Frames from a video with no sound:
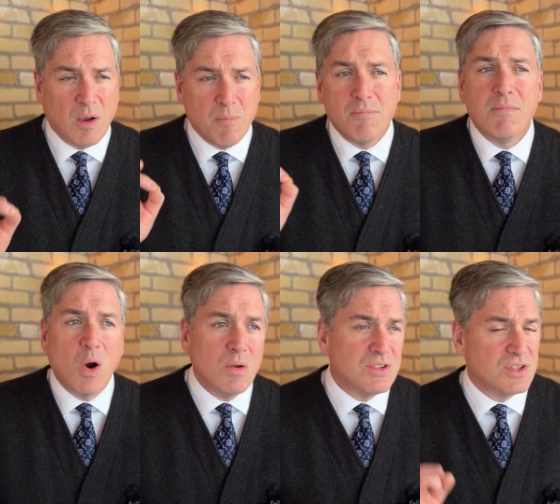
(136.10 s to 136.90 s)

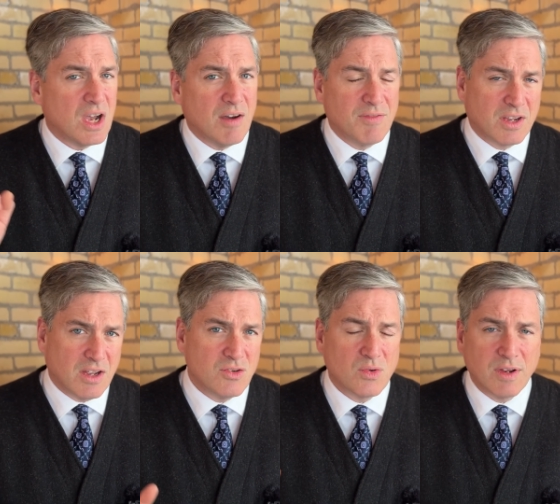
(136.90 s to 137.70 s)
most of the
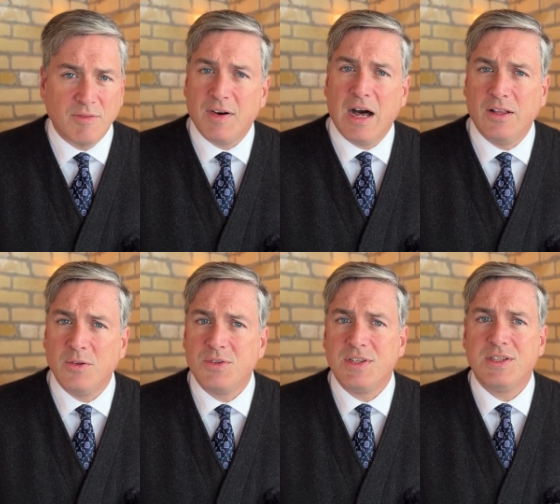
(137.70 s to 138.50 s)
country
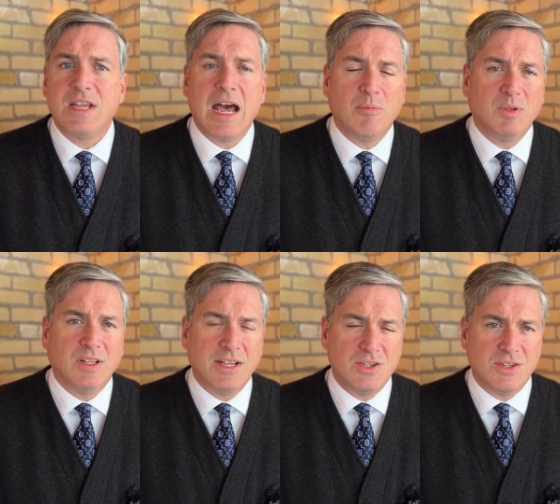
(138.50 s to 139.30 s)
follows this
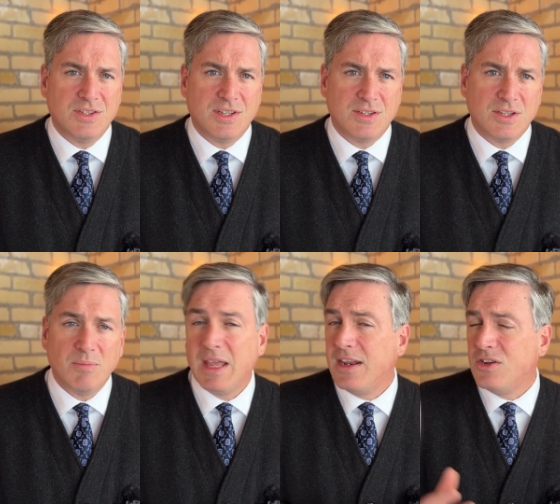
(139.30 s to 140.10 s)
appellation system,
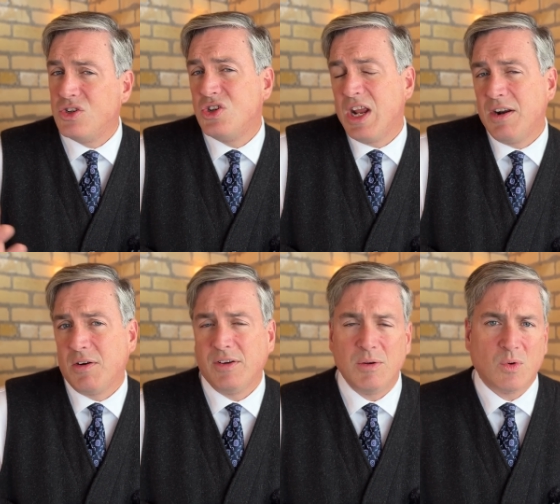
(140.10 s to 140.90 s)
and it
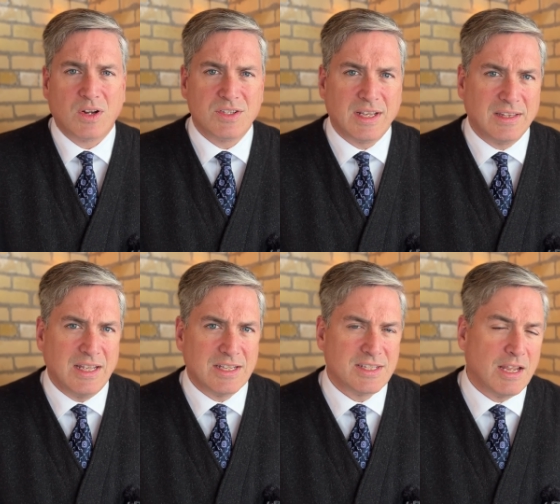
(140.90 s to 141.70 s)
generally works like
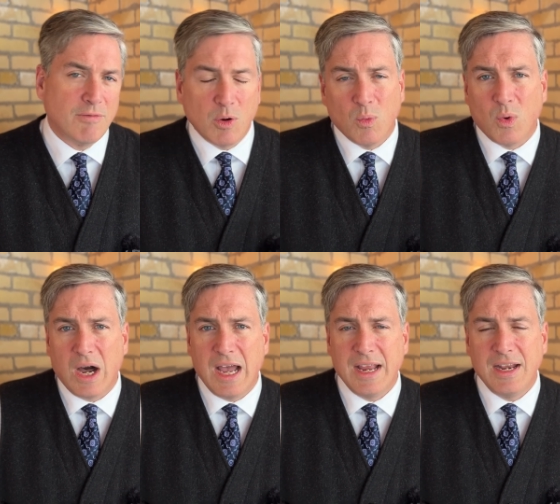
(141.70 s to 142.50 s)
this. If a
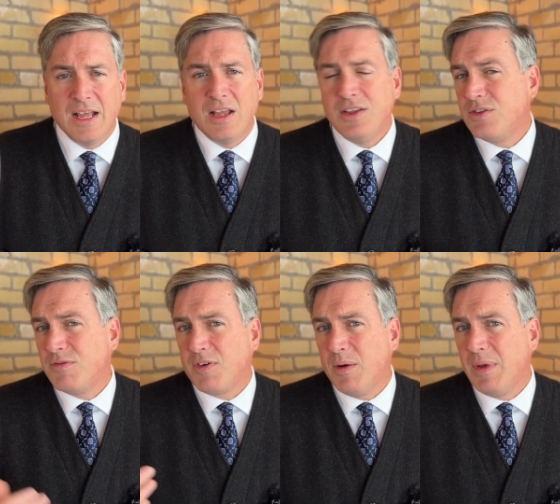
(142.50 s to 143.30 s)
wine is
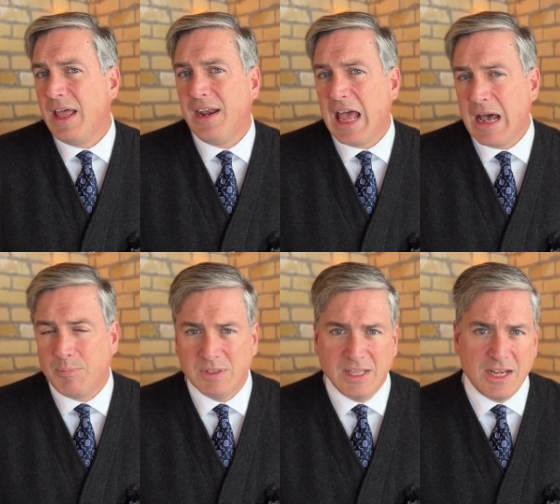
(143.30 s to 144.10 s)
from an
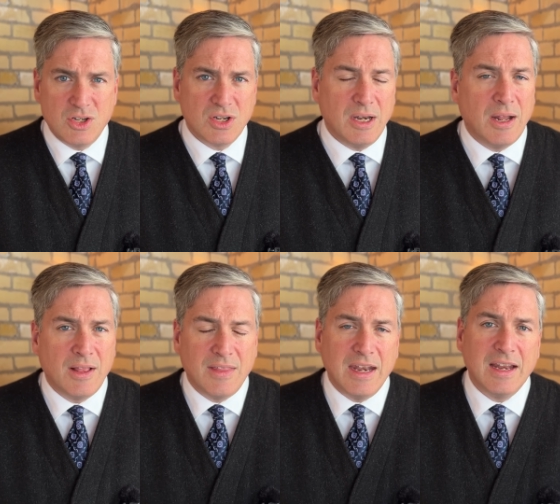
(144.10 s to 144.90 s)
appellation,
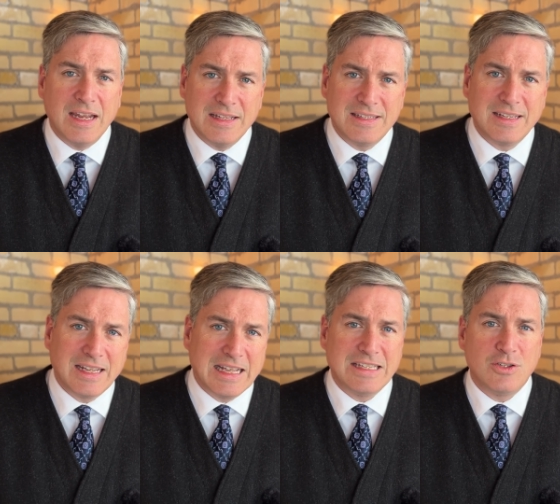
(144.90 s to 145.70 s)
then it
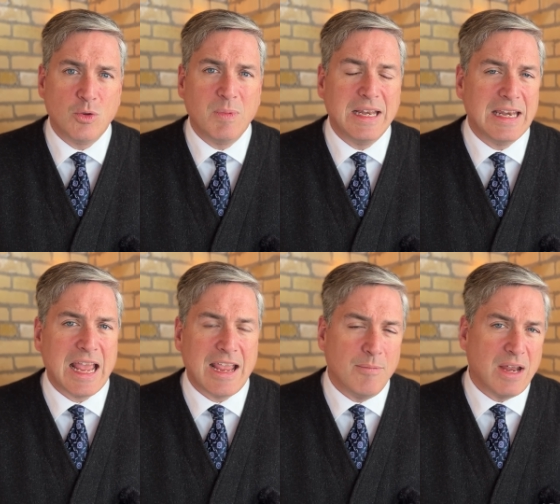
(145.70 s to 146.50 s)
gets to be
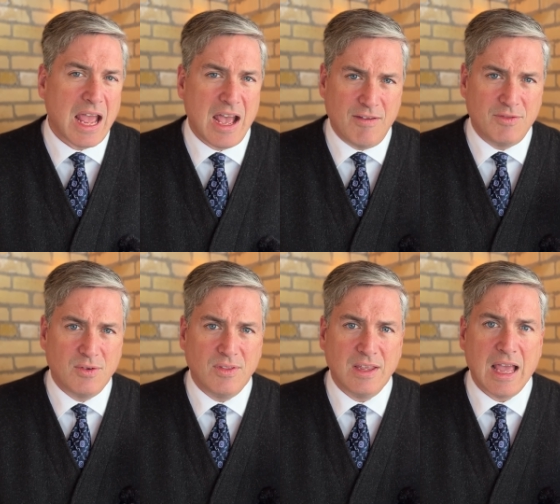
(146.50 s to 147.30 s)
named after
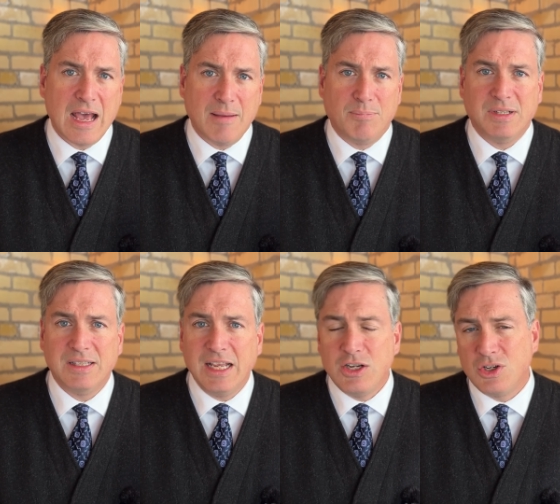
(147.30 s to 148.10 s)
the
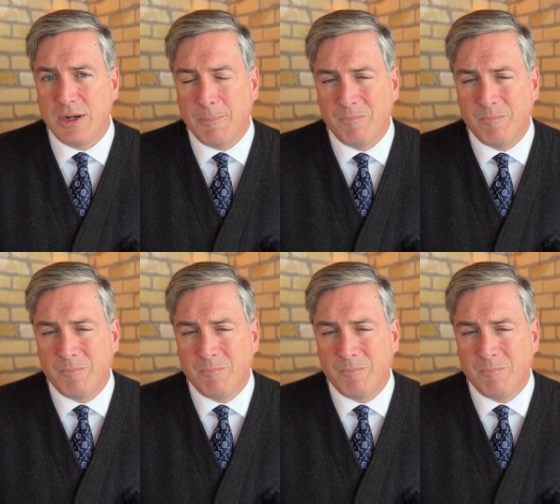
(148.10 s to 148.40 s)
appellation.